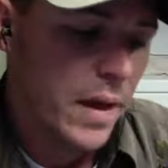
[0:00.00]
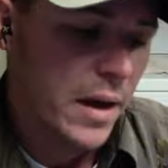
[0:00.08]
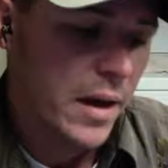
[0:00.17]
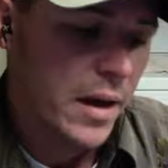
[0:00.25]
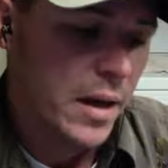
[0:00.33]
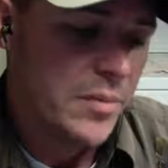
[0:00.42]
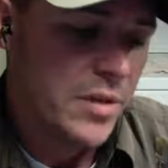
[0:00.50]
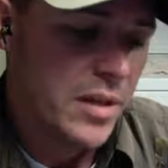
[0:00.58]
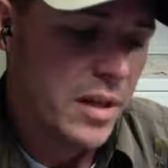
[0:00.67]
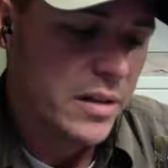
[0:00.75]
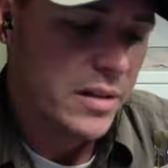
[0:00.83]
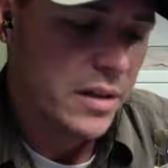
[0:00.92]
Comes in
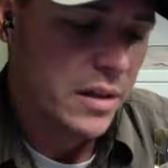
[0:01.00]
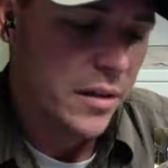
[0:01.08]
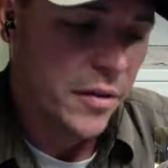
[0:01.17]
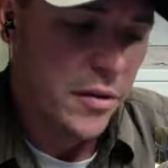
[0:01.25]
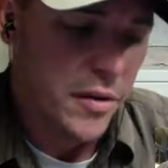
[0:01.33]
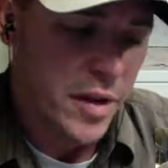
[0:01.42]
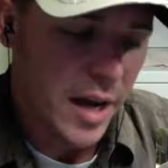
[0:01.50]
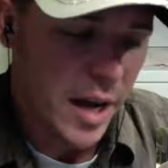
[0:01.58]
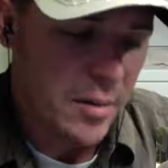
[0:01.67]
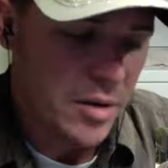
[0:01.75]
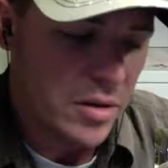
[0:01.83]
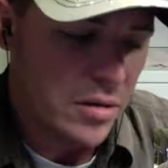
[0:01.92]
at 30
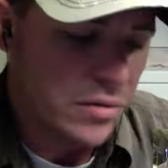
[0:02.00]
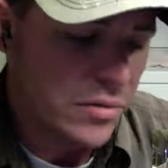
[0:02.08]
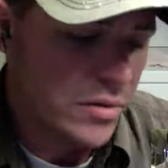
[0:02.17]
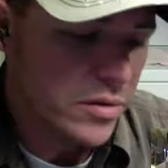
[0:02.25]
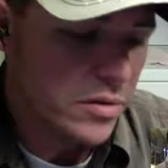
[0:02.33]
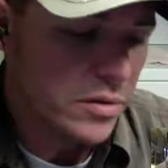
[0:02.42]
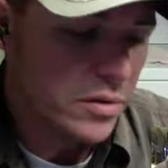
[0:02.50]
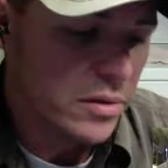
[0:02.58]
IBUs.